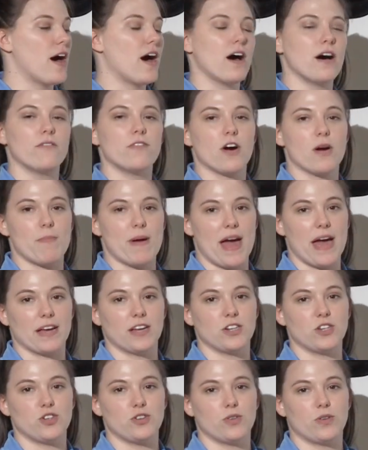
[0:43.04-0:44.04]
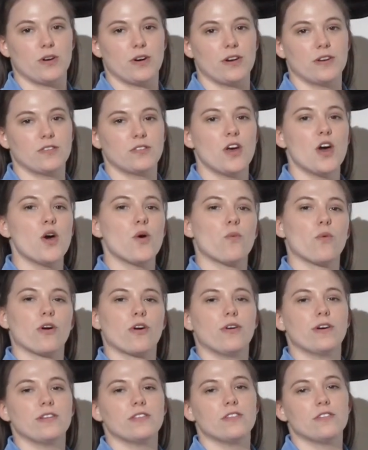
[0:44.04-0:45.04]
of our baggage doors, we're
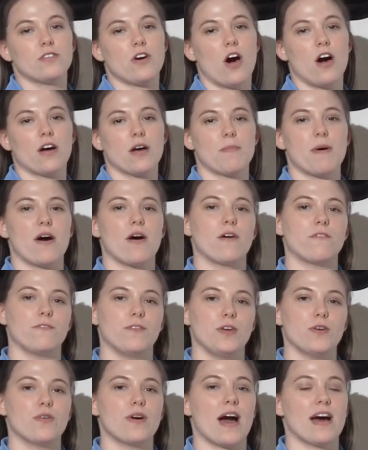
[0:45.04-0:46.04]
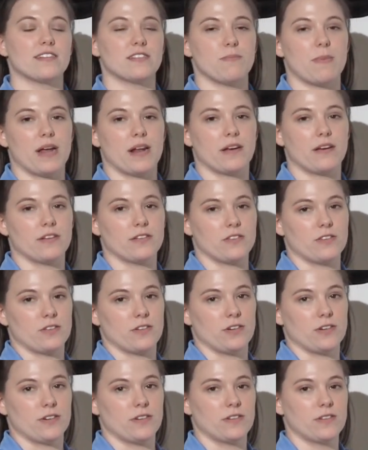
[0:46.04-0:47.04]
going to talk about a few cosmetic
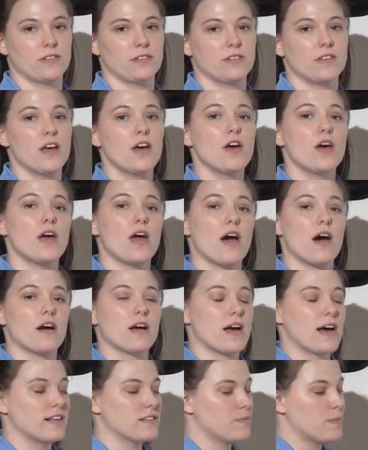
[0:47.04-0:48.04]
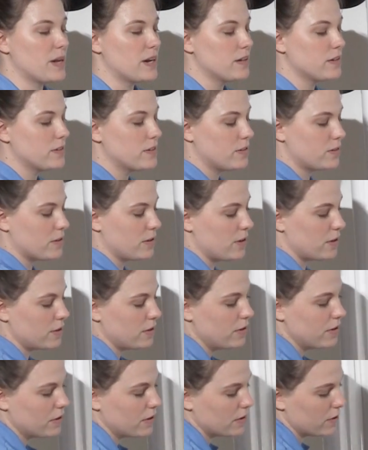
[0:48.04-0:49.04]
concerns. A cosmetic
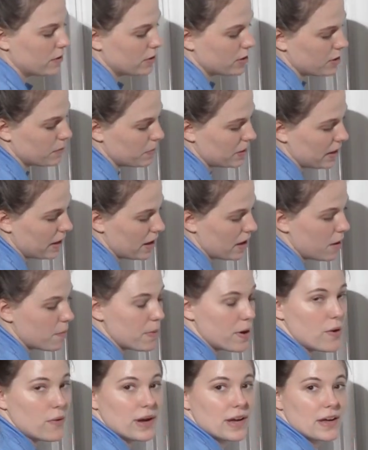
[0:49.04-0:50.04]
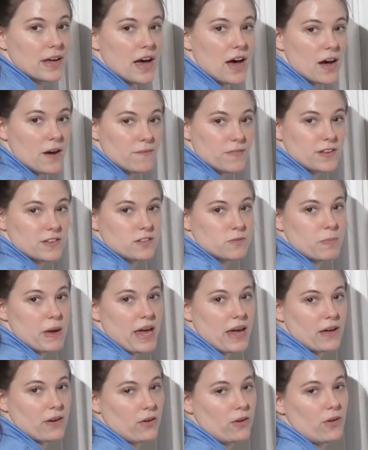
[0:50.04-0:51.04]
concern could be a bowing of this
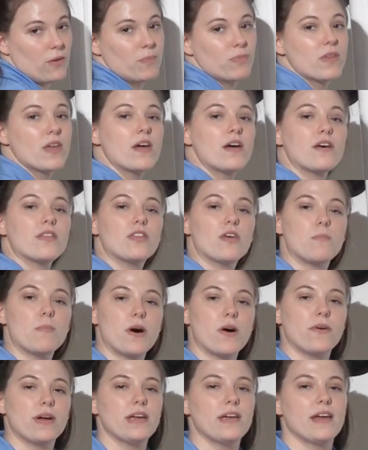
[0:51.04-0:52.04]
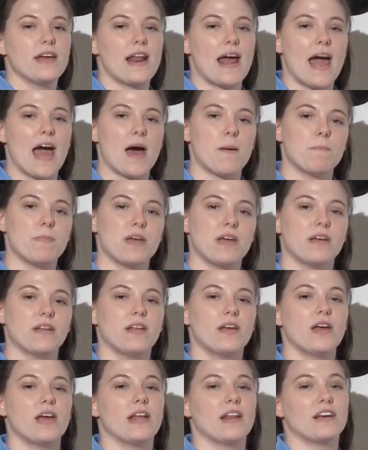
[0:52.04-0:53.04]
panel. The bowing can happen
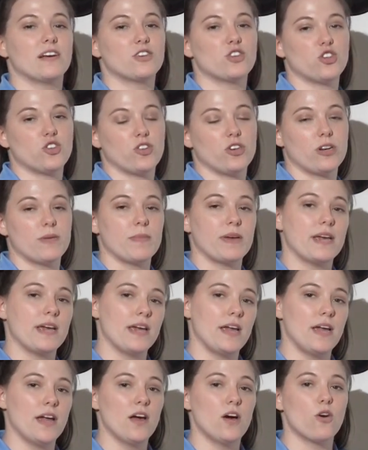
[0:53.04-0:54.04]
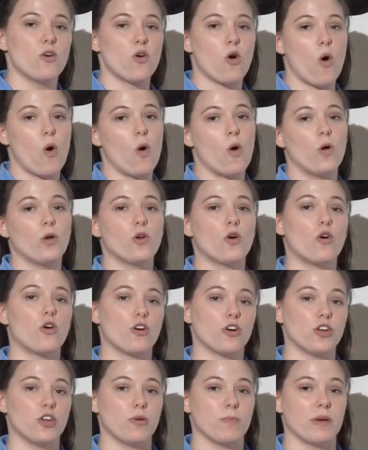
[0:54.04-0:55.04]
in extreme heat, cold,
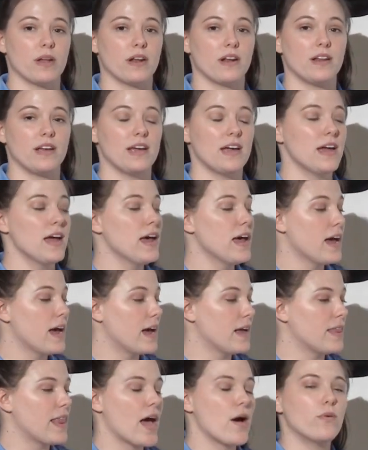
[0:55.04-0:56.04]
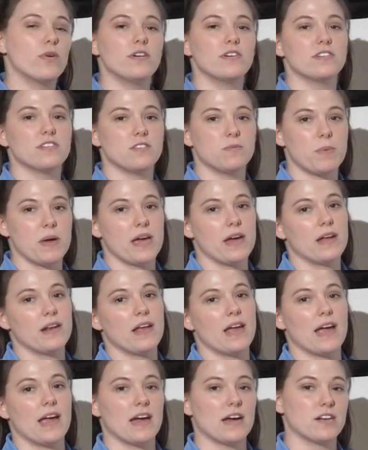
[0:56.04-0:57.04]
or humidity, and that will expand
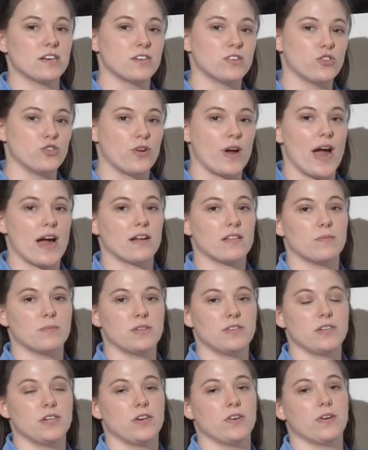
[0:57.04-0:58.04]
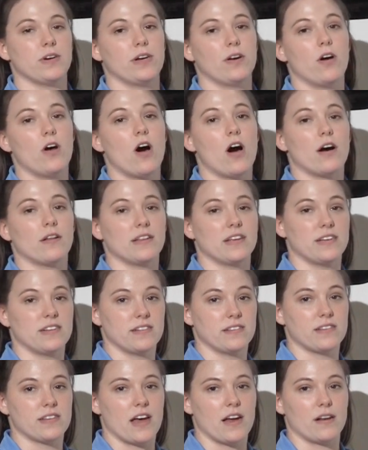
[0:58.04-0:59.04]
and contract the material on the
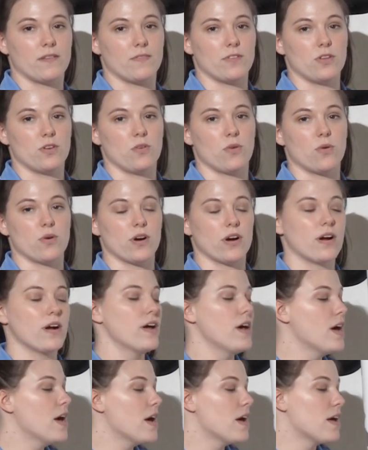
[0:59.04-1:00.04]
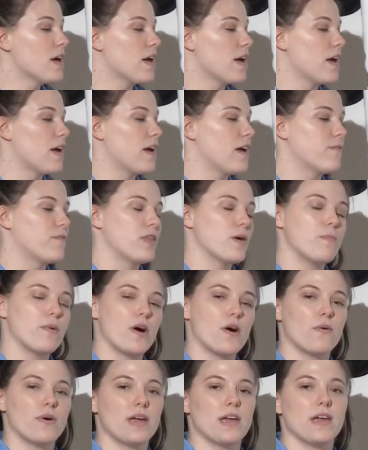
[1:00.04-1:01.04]
inside of the door. If the
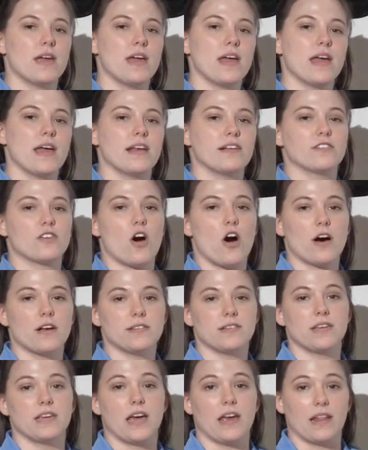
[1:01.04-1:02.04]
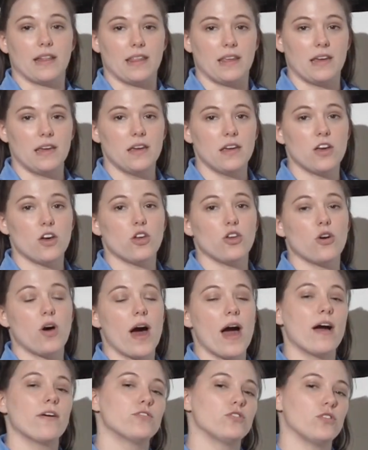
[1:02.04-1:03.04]
bowing is causing a leak, you'll
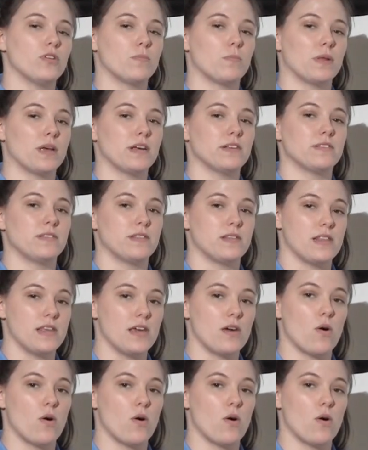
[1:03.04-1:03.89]
have to replace the